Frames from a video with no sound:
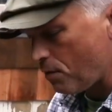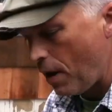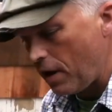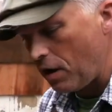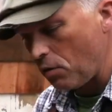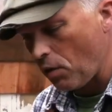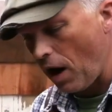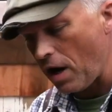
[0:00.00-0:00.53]

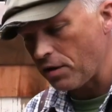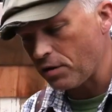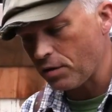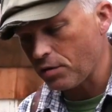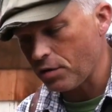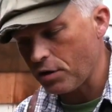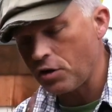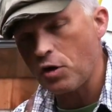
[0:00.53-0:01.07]
many
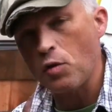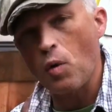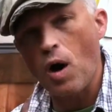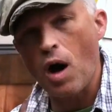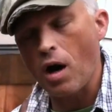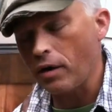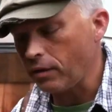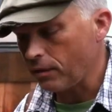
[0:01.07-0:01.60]
risers as you
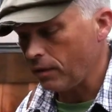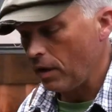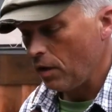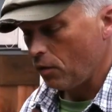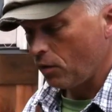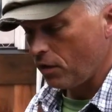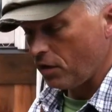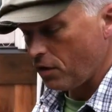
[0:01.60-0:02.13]
want,
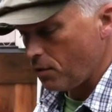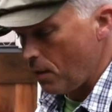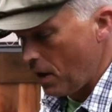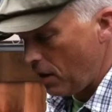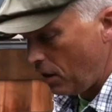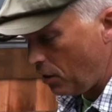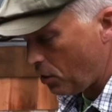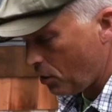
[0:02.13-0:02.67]
with as many